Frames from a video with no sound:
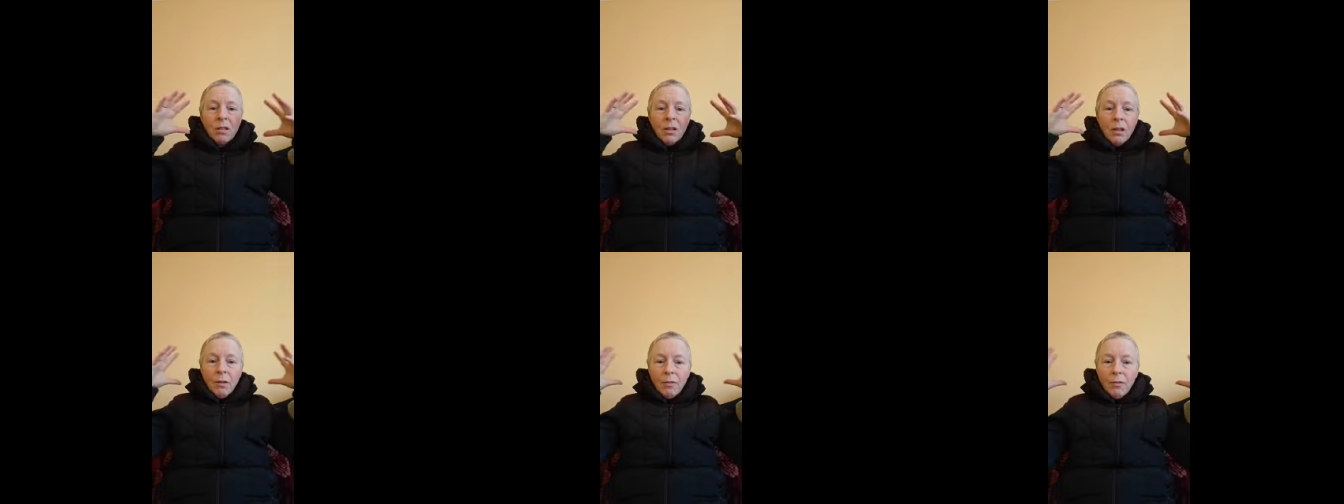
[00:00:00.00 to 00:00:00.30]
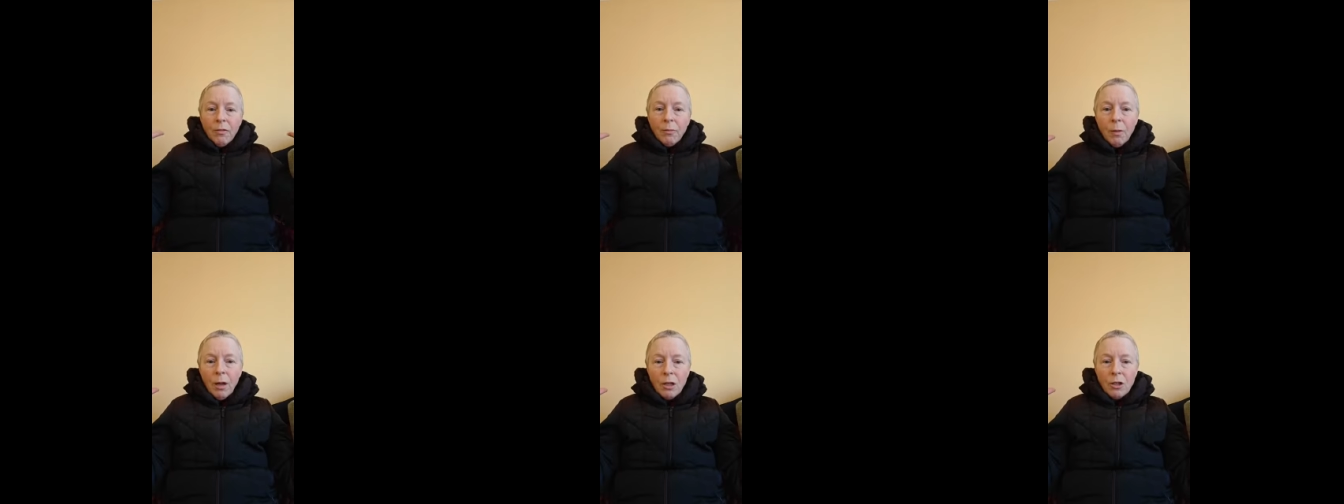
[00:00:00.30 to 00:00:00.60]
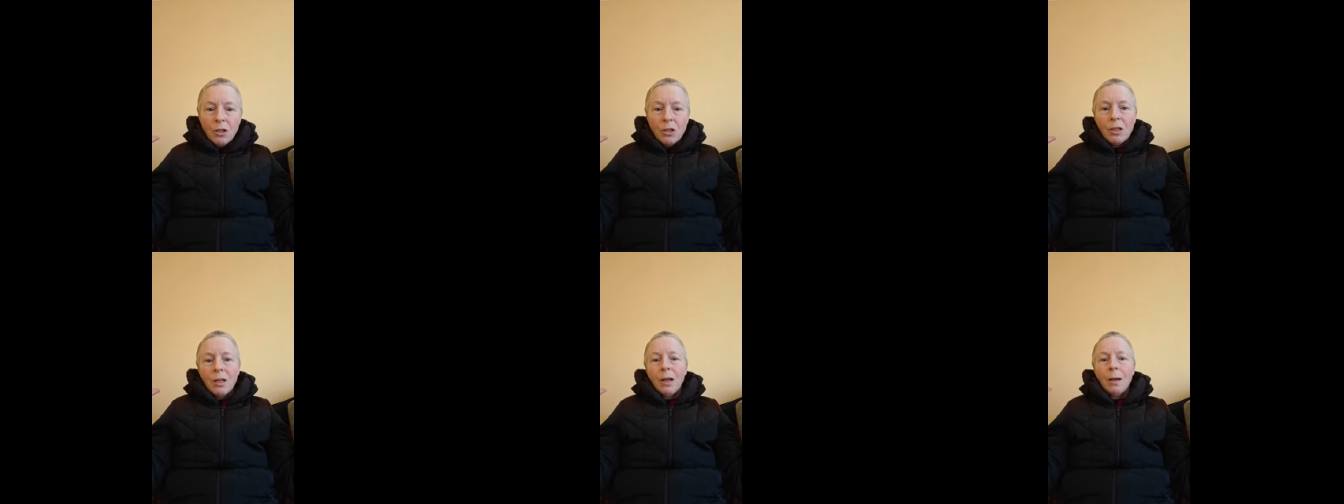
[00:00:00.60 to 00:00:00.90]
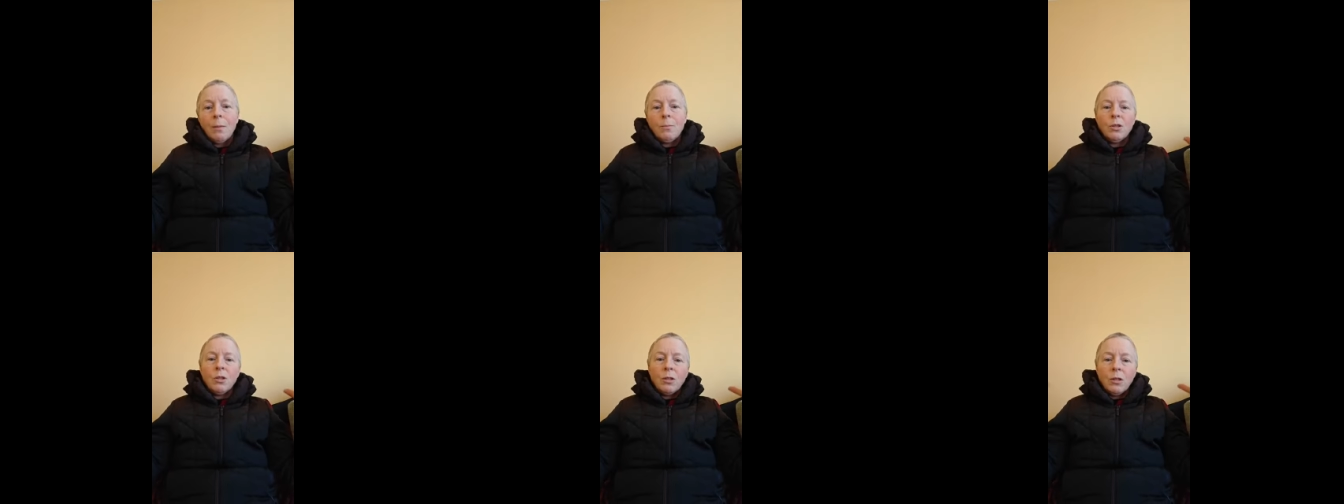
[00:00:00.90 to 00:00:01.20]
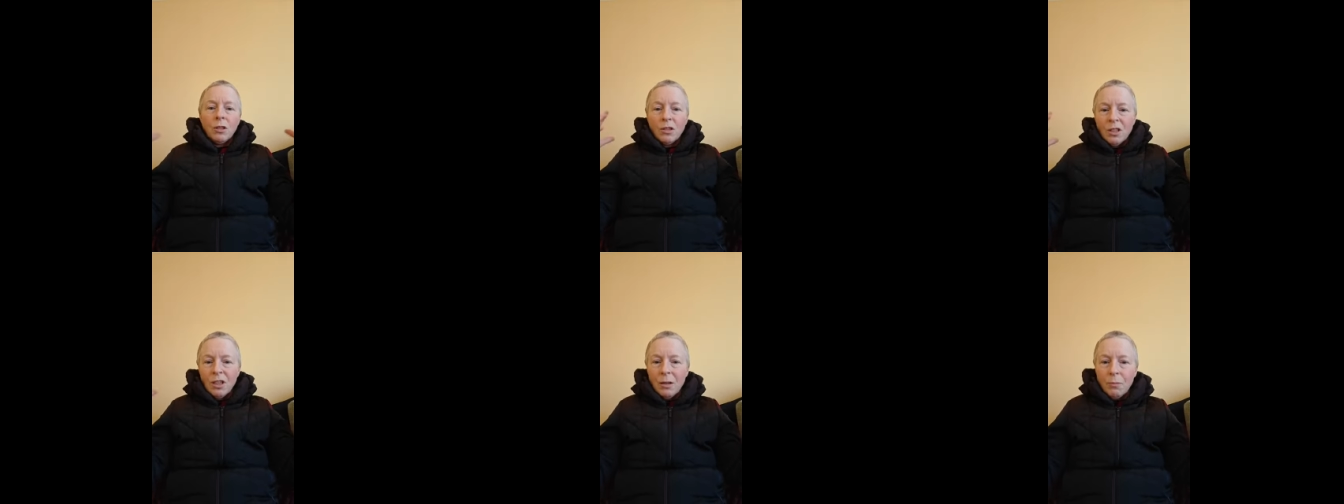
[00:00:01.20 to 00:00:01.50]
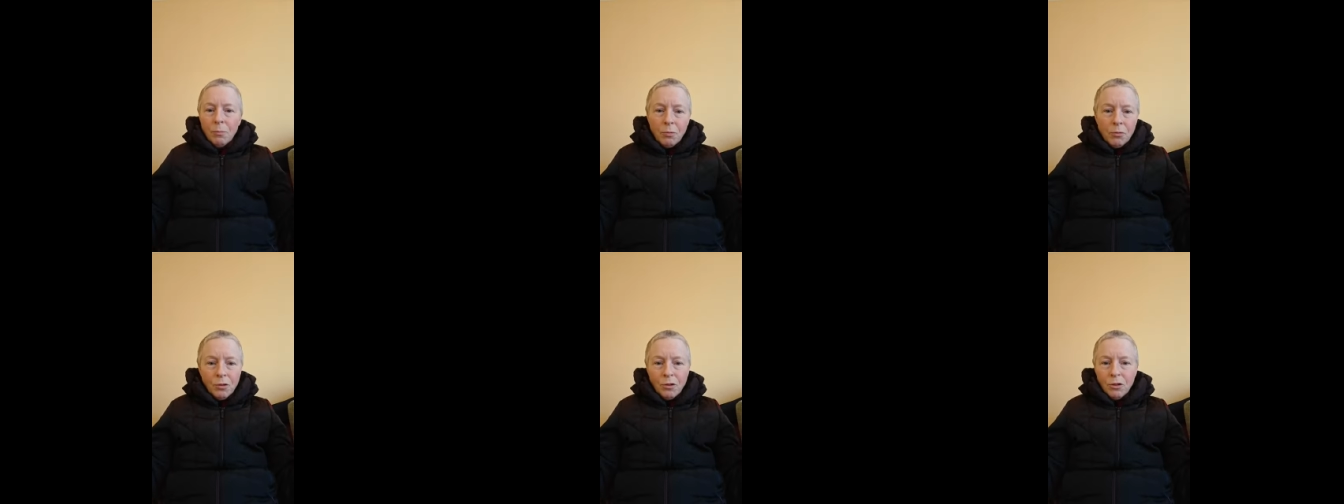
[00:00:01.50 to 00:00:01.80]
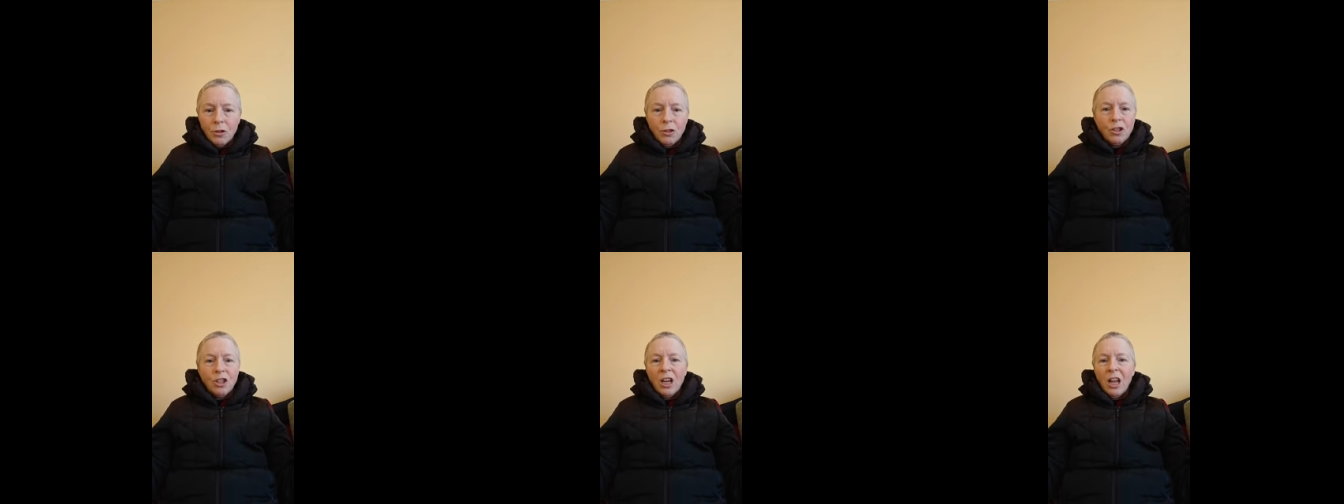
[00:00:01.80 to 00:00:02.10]
the information comes in, the
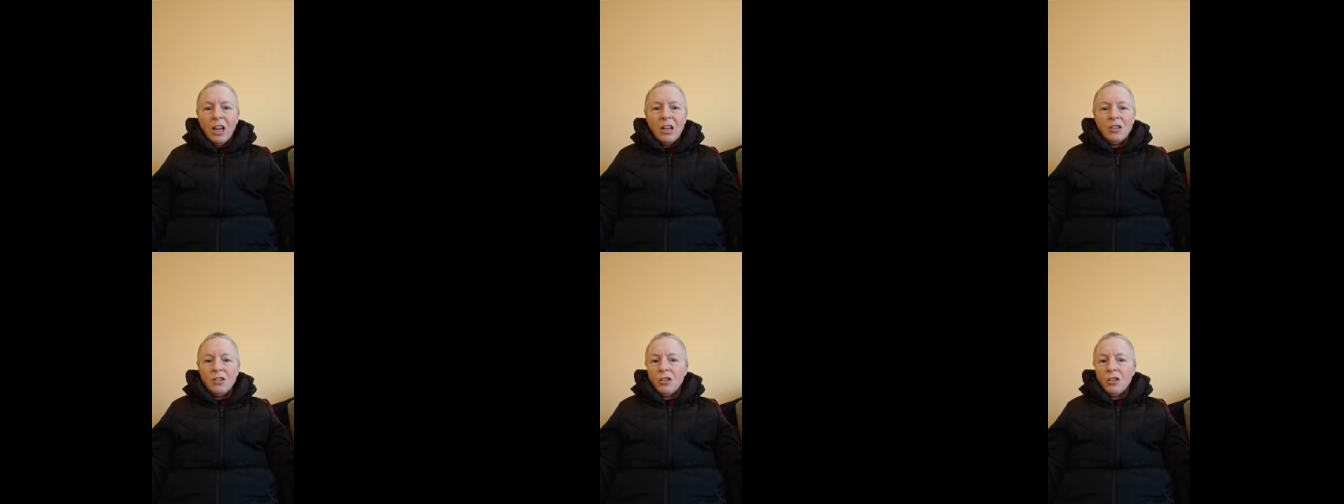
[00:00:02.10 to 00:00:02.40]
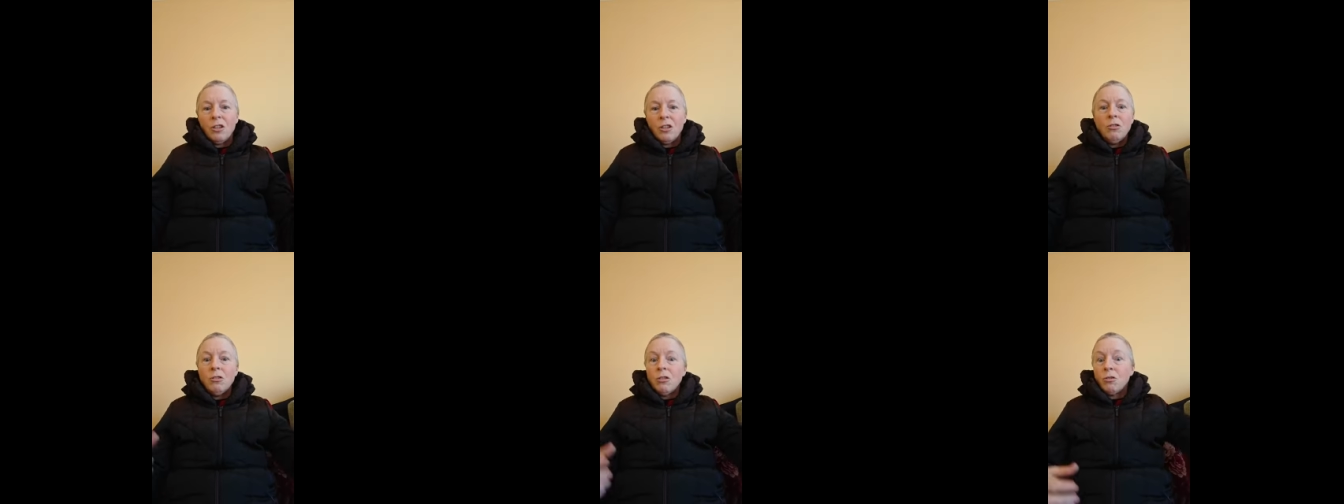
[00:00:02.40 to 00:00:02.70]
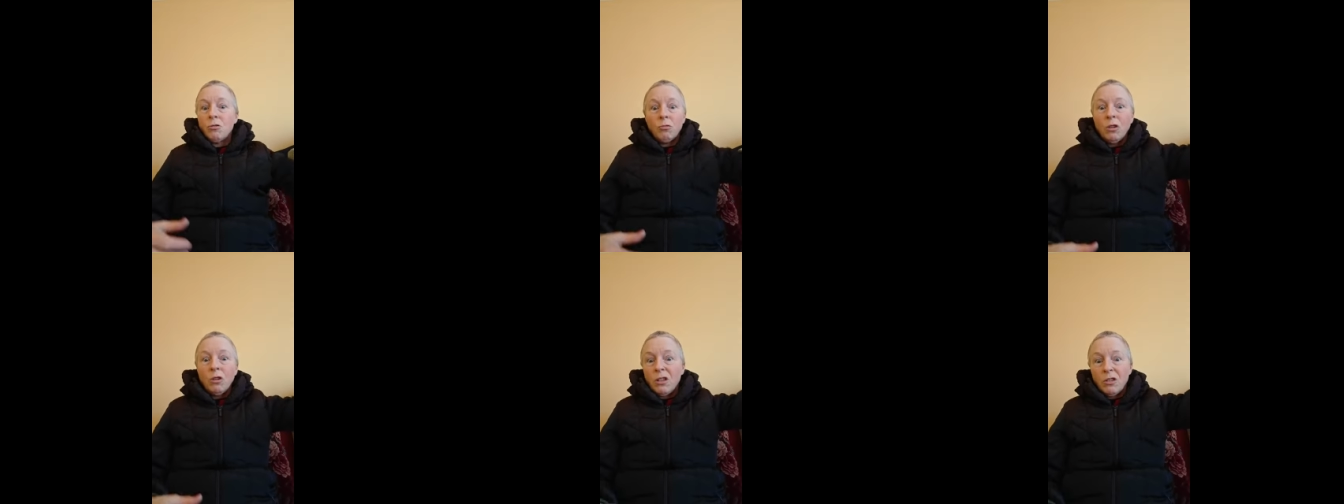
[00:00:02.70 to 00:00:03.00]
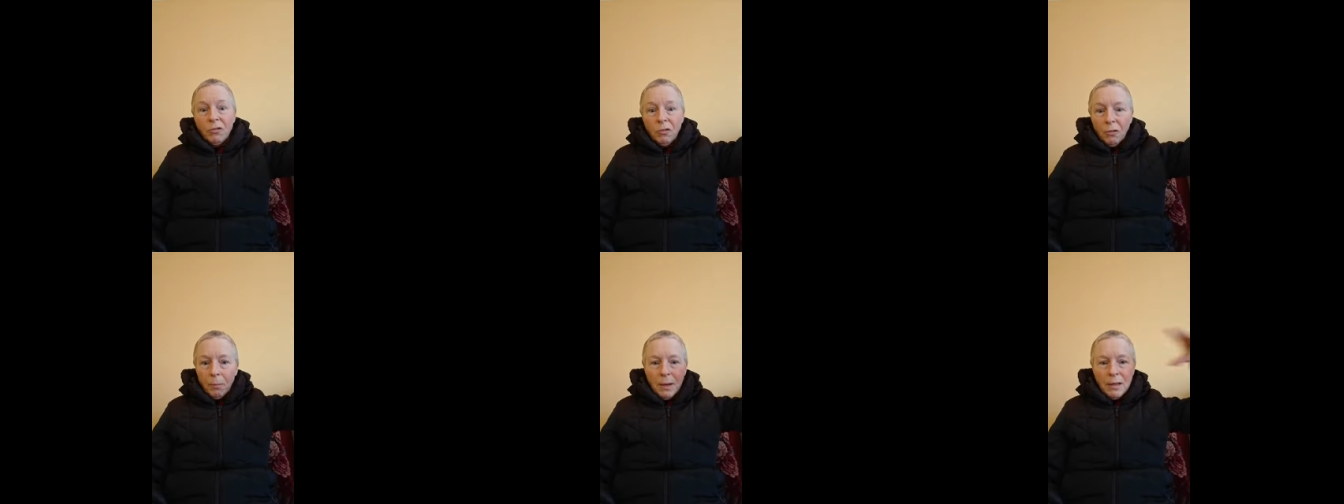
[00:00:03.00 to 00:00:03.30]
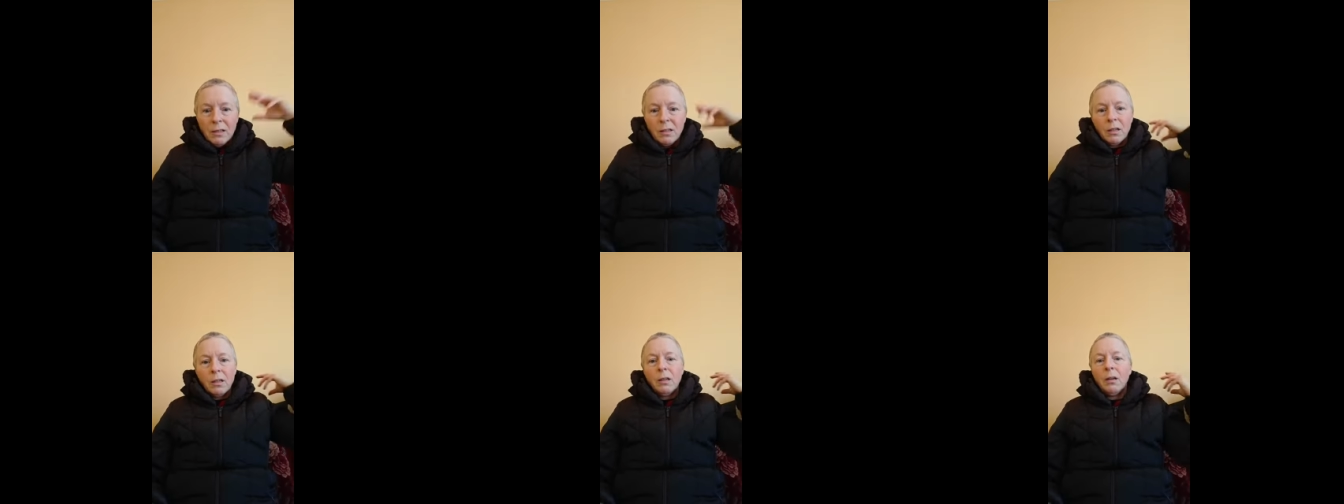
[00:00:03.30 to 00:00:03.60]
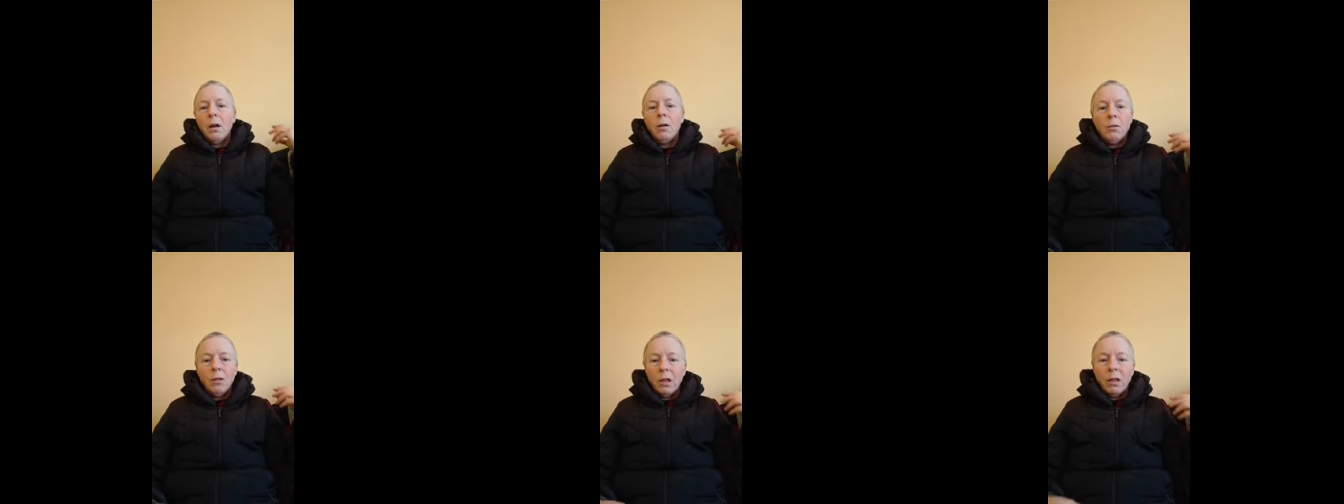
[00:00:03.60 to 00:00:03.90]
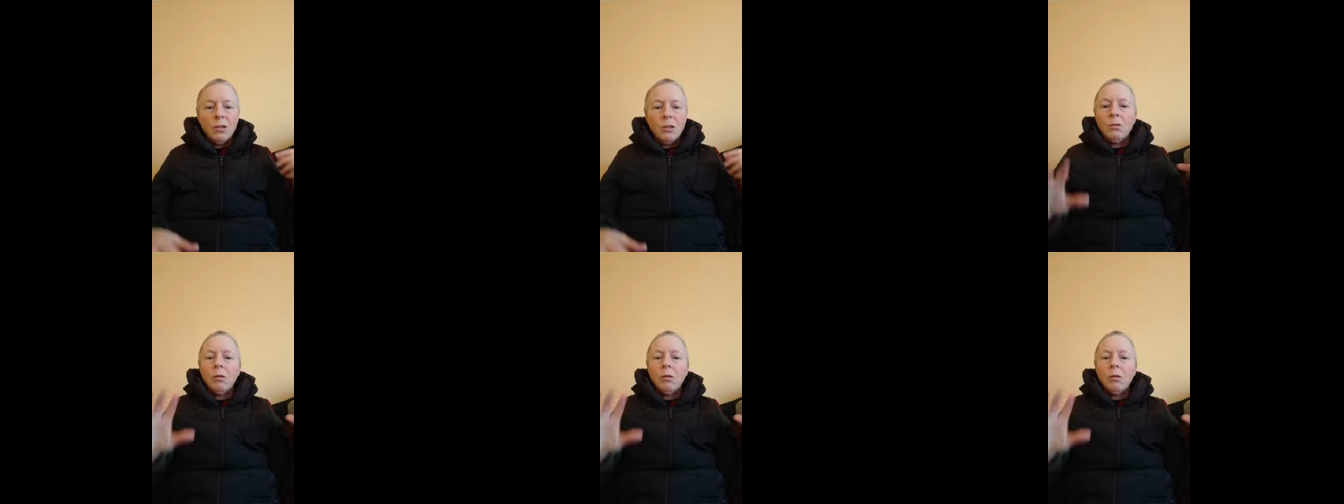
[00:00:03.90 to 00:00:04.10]
temperature's changed, and you just reach for a piece of clothing.